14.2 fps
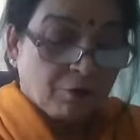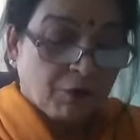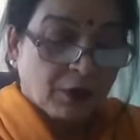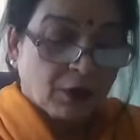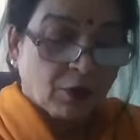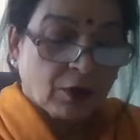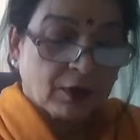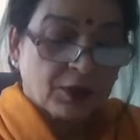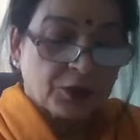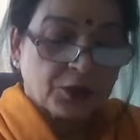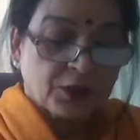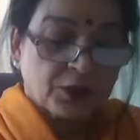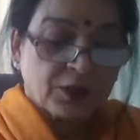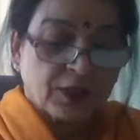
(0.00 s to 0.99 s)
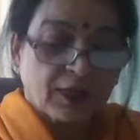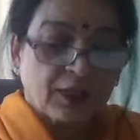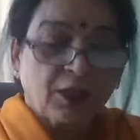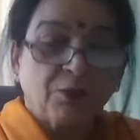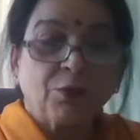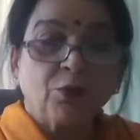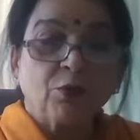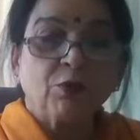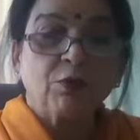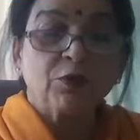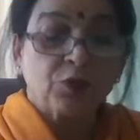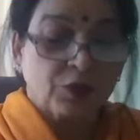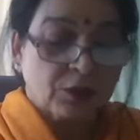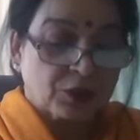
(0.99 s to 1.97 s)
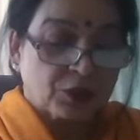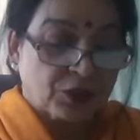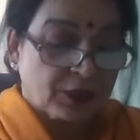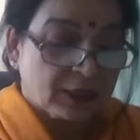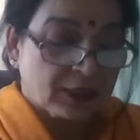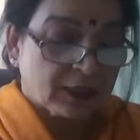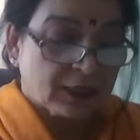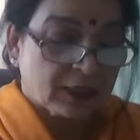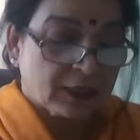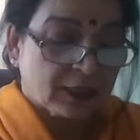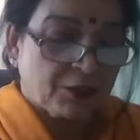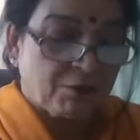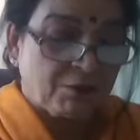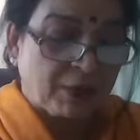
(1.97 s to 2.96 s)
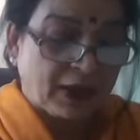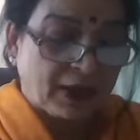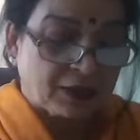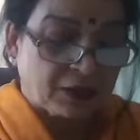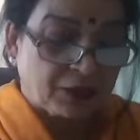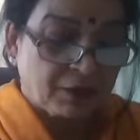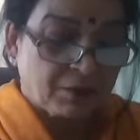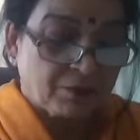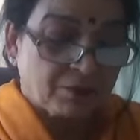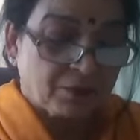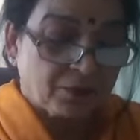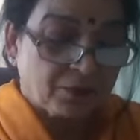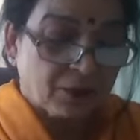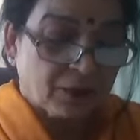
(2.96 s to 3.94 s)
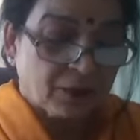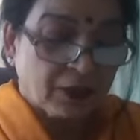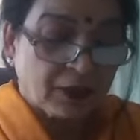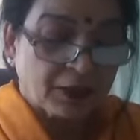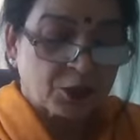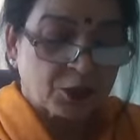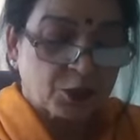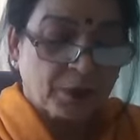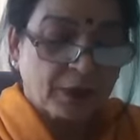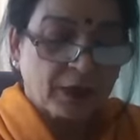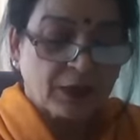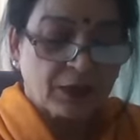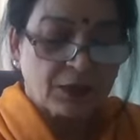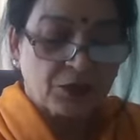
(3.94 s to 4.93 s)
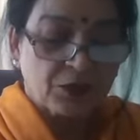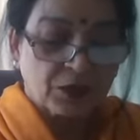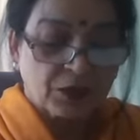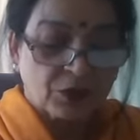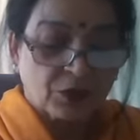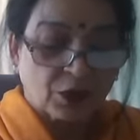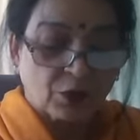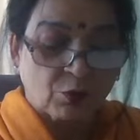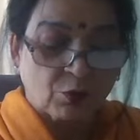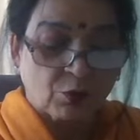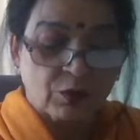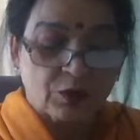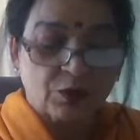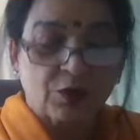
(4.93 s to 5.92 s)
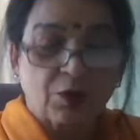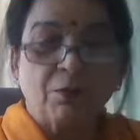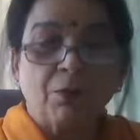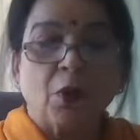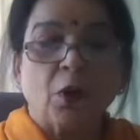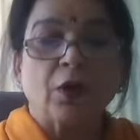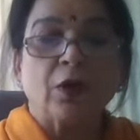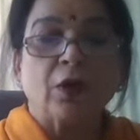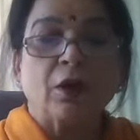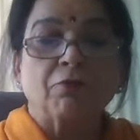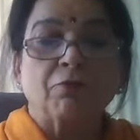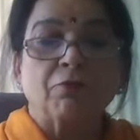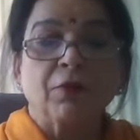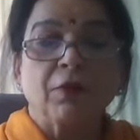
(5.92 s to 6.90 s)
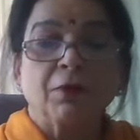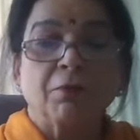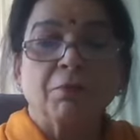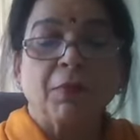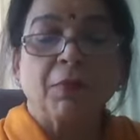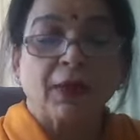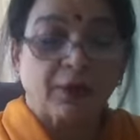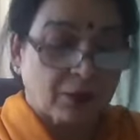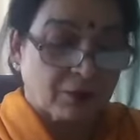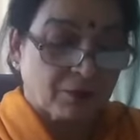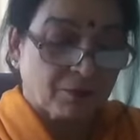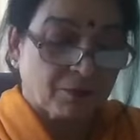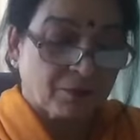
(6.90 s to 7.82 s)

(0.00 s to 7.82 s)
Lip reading: where Lord Krishna said, the Purush seated in matter experiences the guns born of matter.